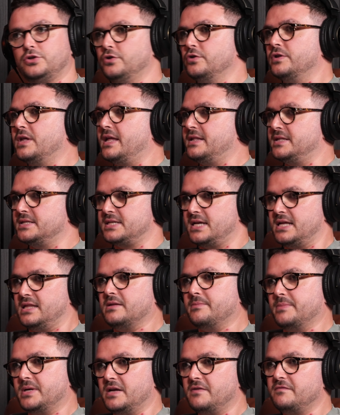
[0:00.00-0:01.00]
You then
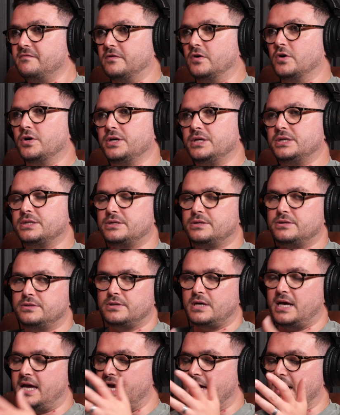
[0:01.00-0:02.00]
send them an invoice,
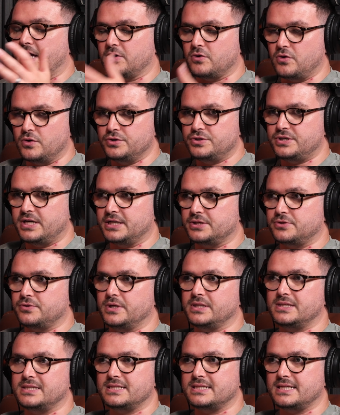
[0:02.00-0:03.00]
a contract,
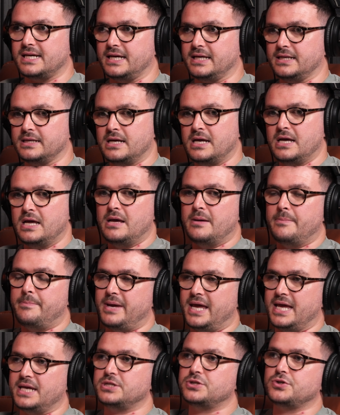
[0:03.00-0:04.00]
to sign
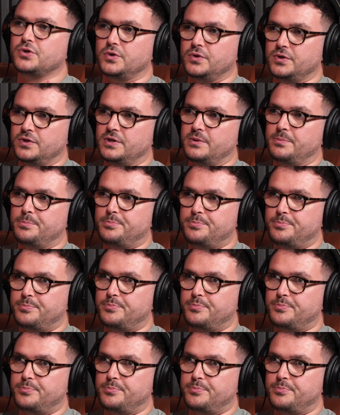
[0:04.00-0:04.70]
based on the